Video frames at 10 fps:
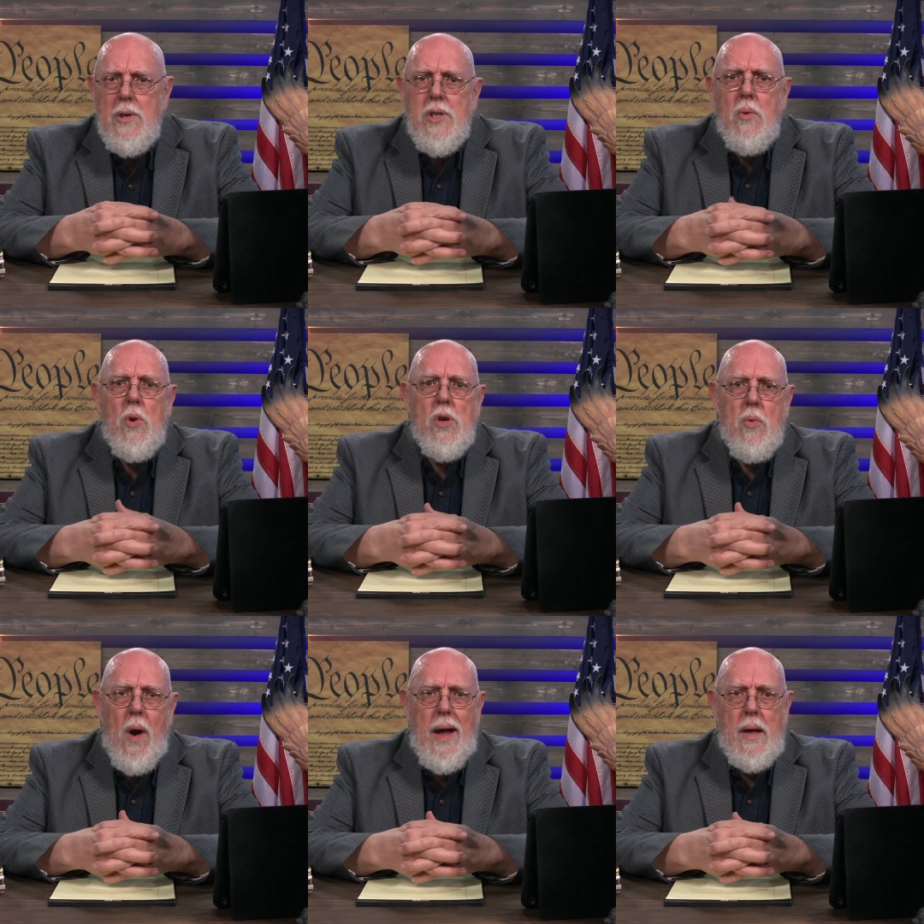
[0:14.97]
Is it
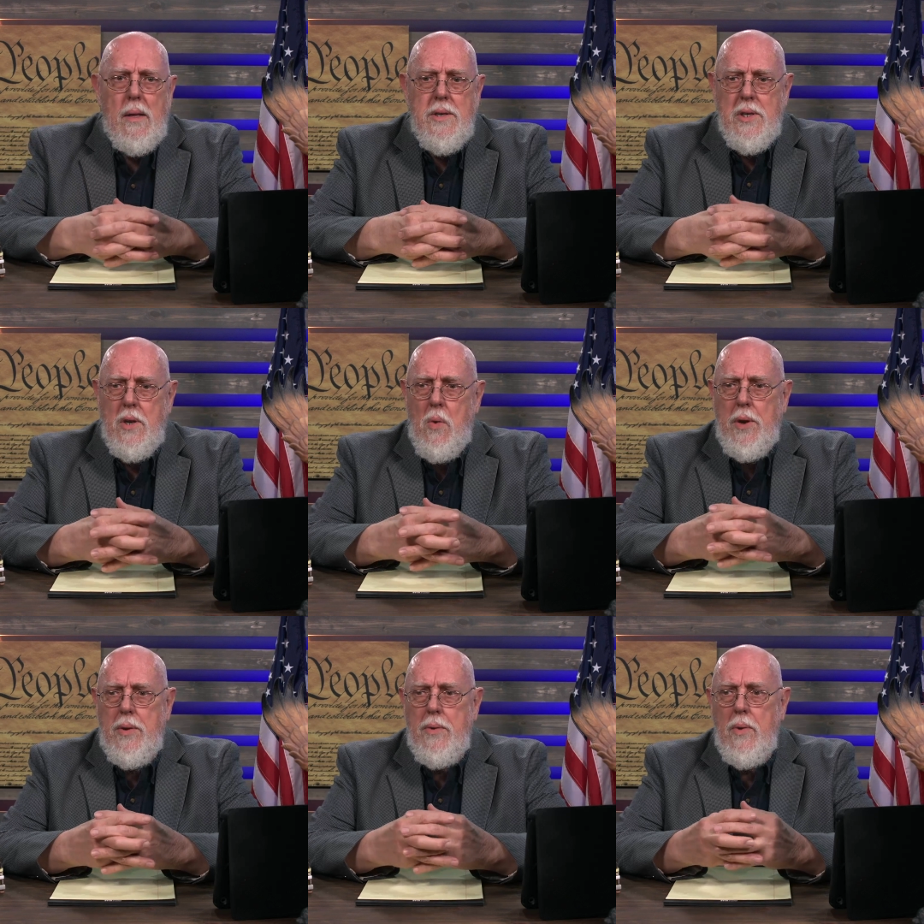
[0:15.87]
worthwhile? Is it
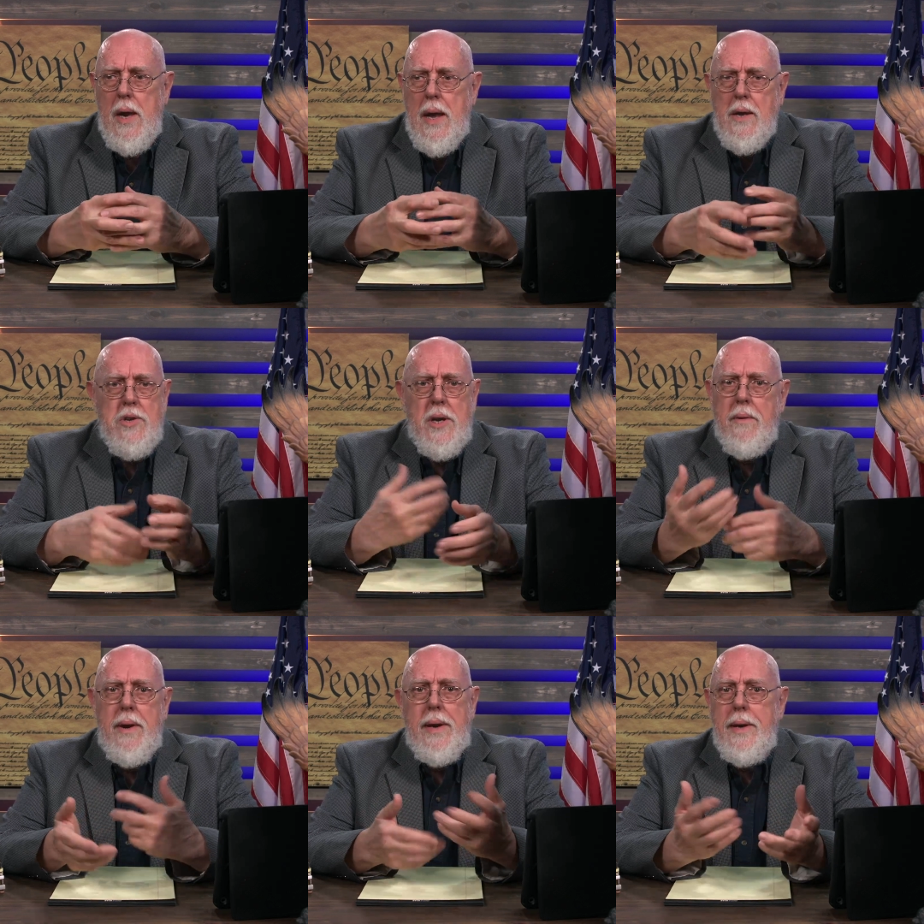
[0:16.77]
going to
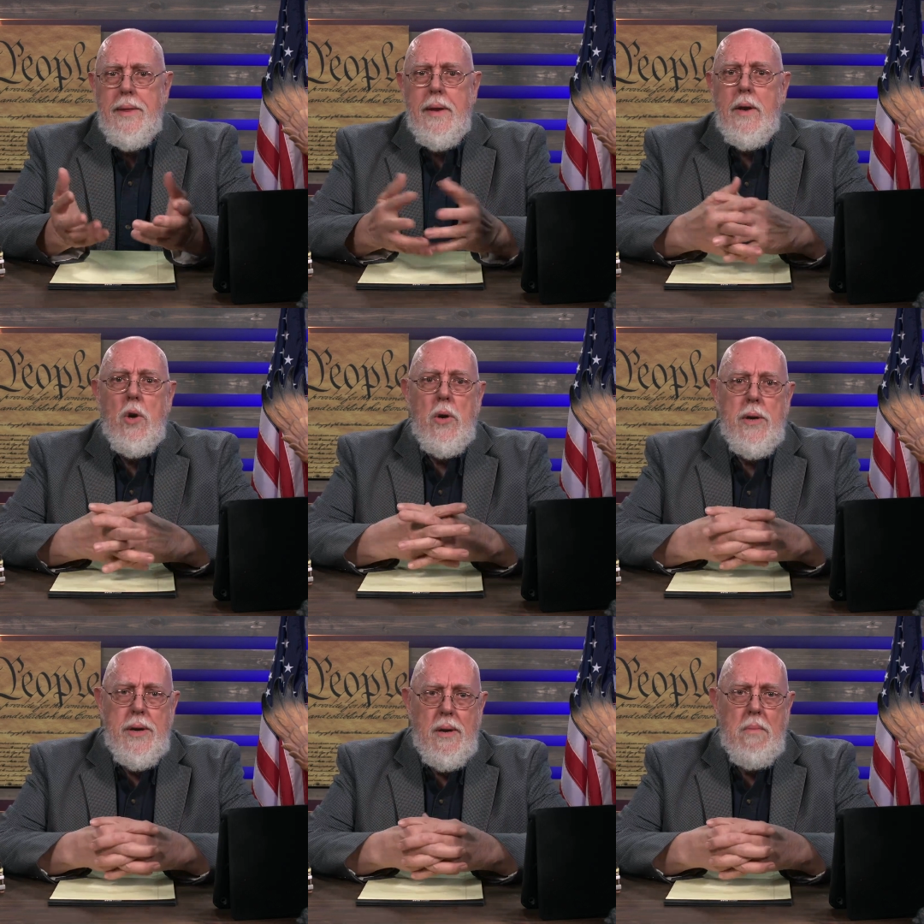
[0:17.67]
generate anything
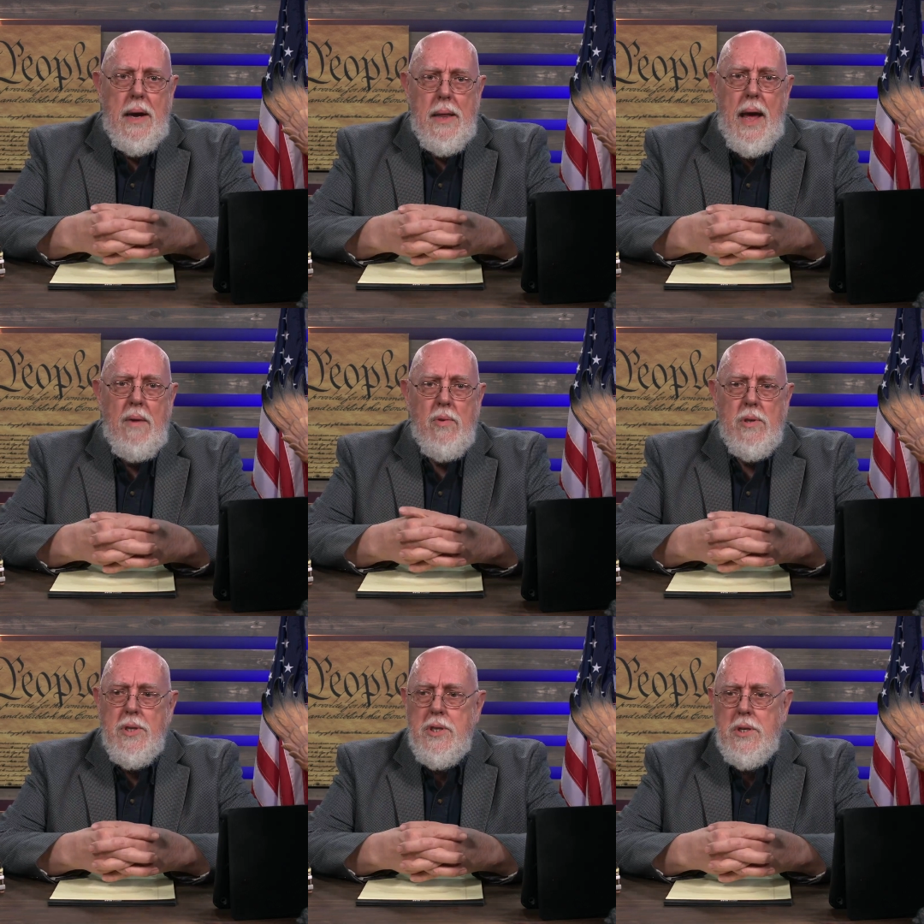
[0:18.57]
good in my life? Or
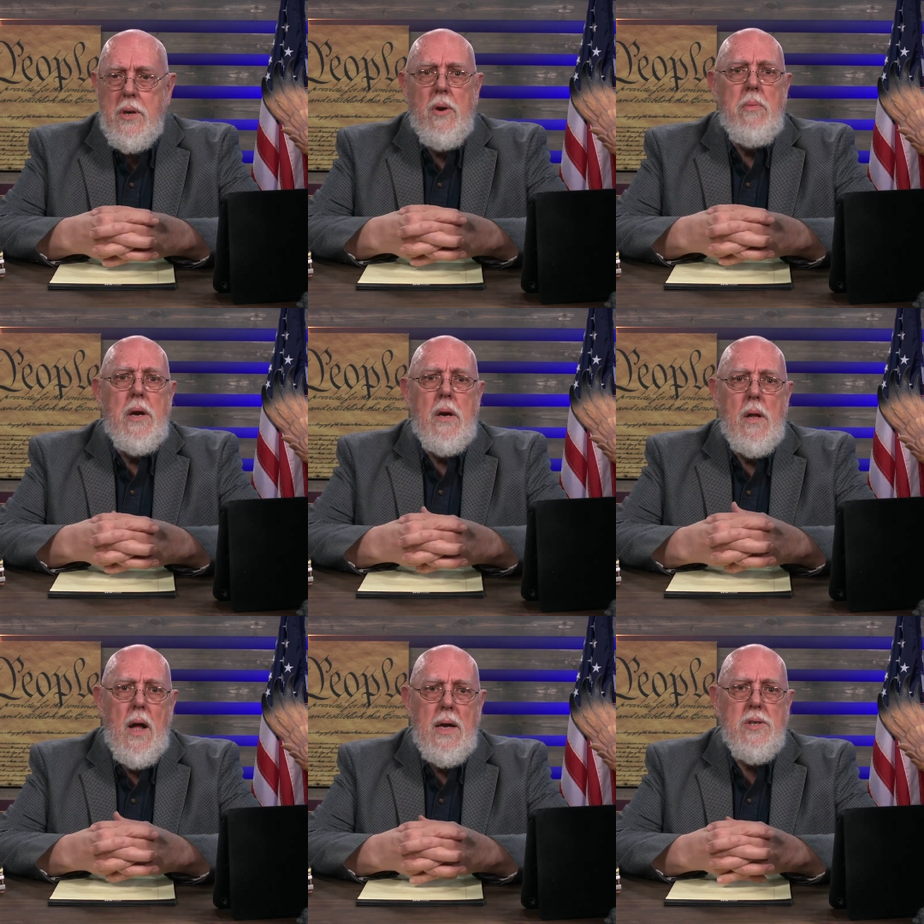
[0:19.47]
is it just going to be a
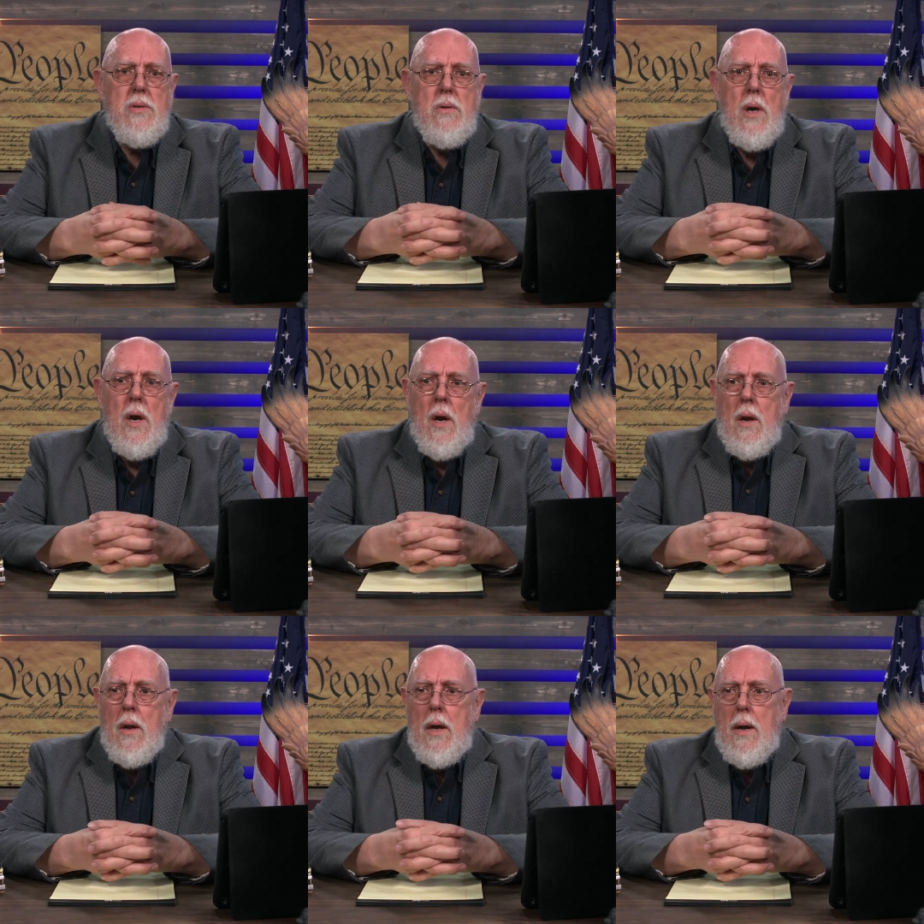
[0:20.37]
colossal
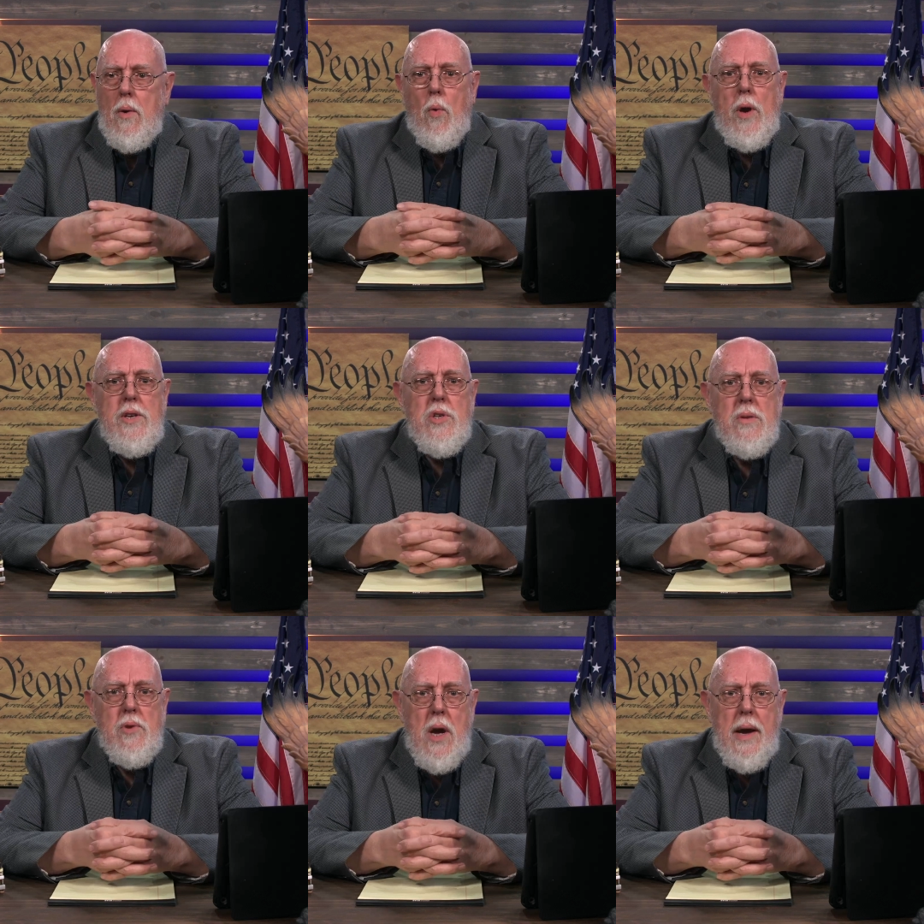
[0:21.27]
waste
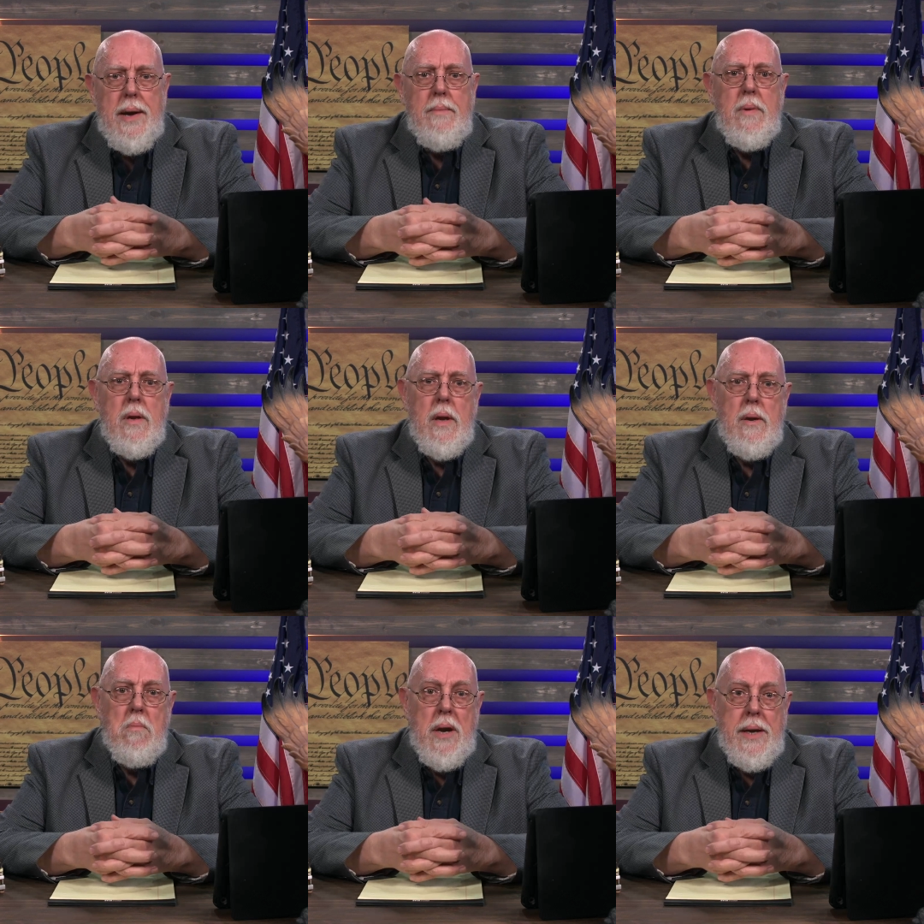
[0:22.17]
of time
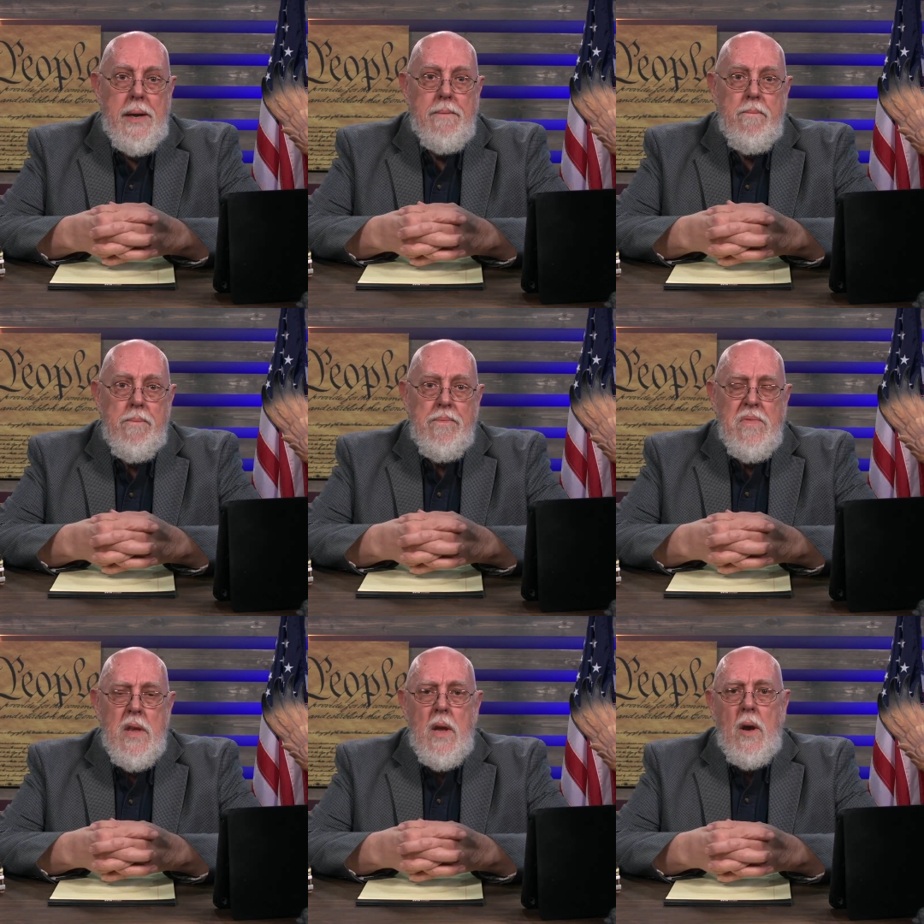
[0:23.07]
and money?
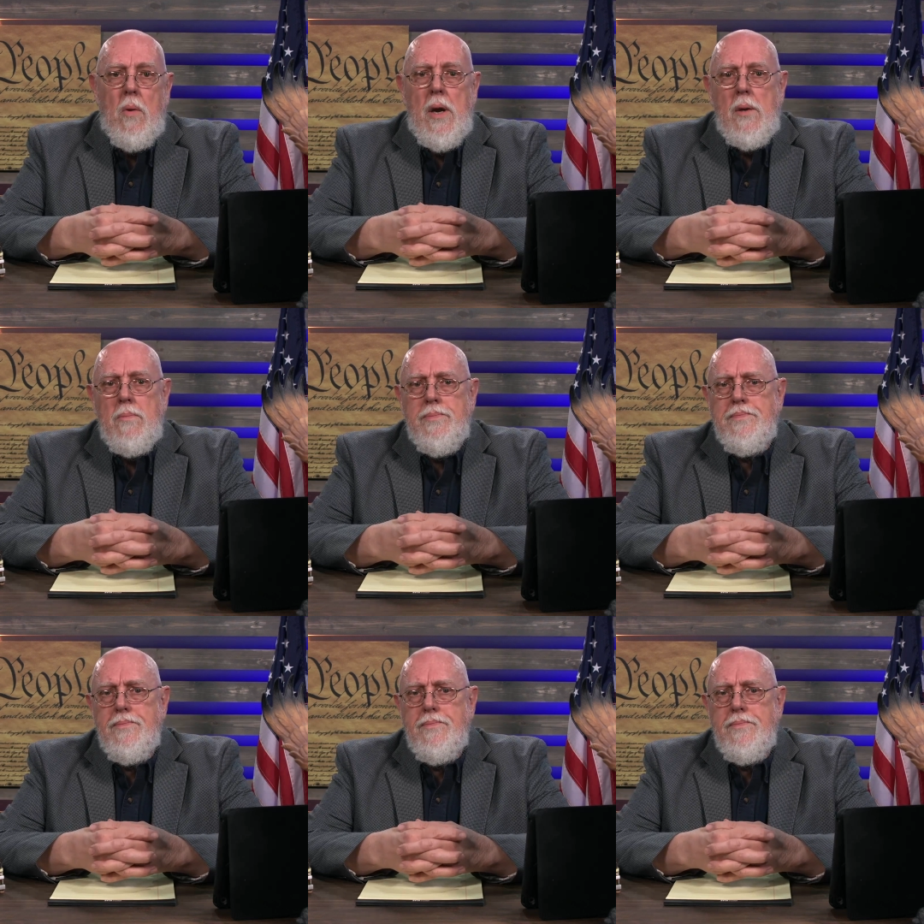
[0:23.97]
Well,